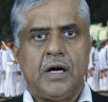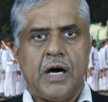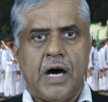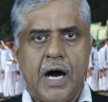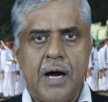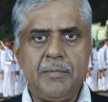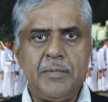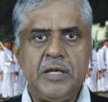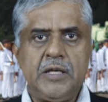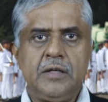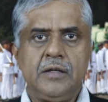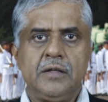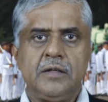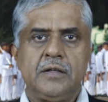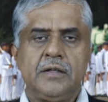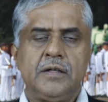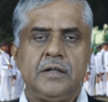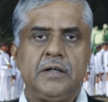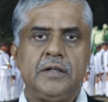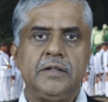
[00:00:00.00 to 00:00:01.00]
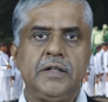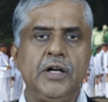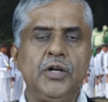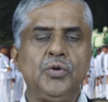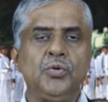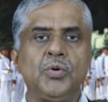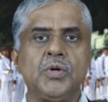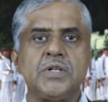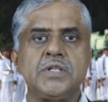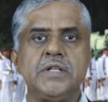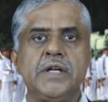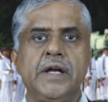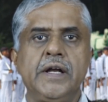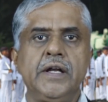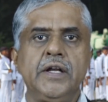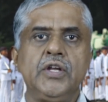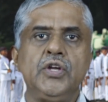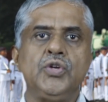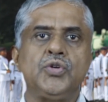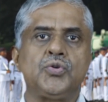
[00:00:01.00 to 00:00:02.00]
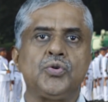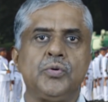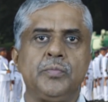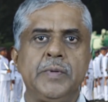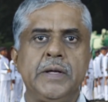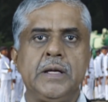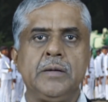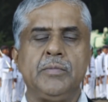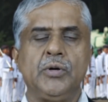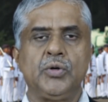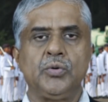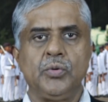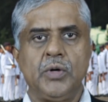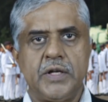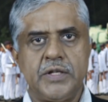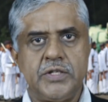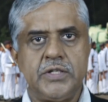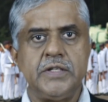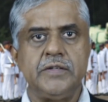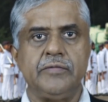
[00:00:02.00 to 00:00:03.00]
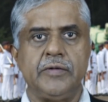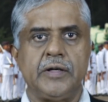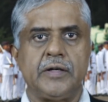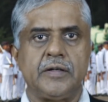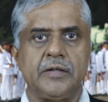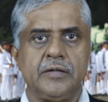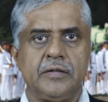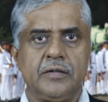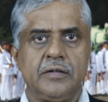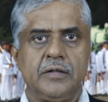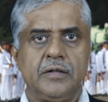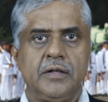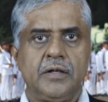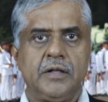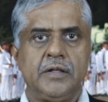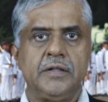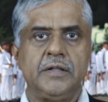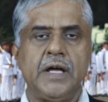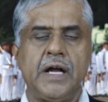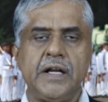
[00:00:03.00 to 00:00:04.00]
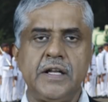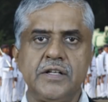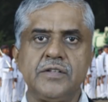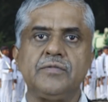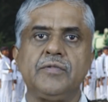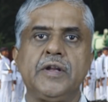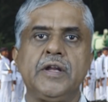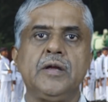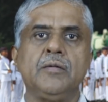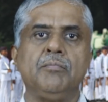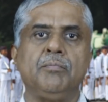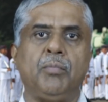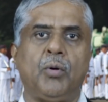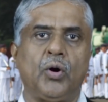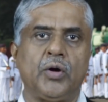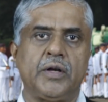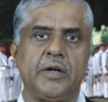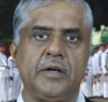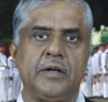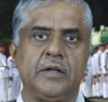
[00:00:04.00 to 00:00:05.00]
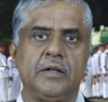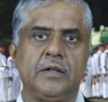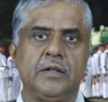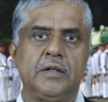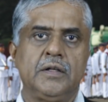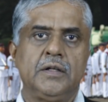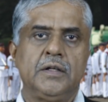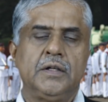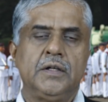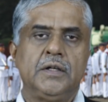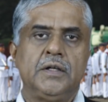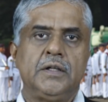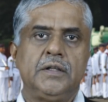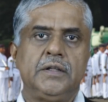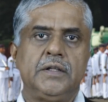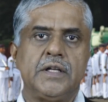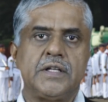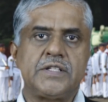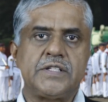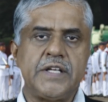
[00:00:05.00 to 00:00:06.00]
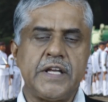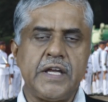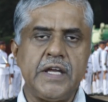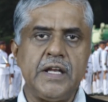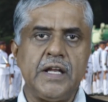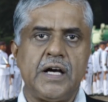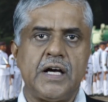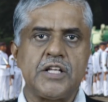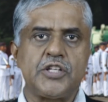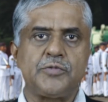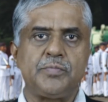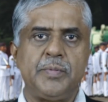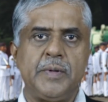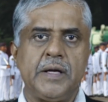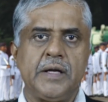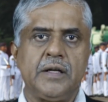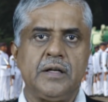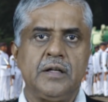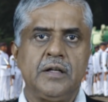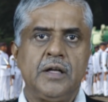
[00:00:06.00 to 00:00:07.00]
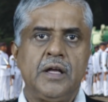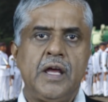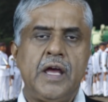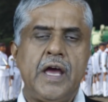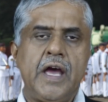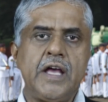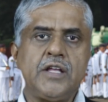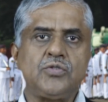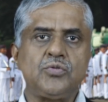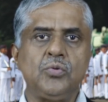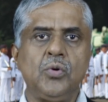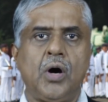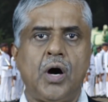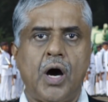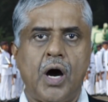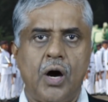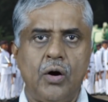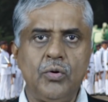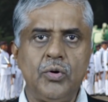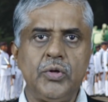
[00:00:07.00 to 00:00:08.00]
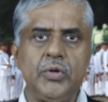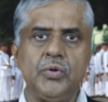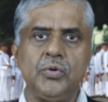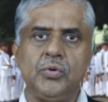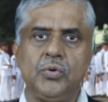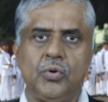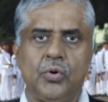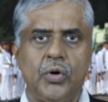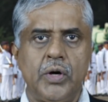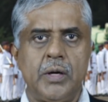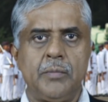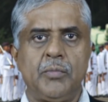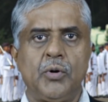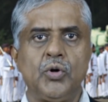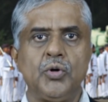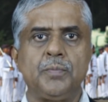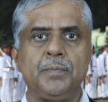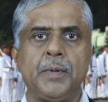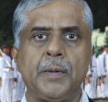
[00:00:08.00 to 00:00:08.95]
army, then towards the end he should be able to achieve it. That is very important. The second aspect as to how do you go about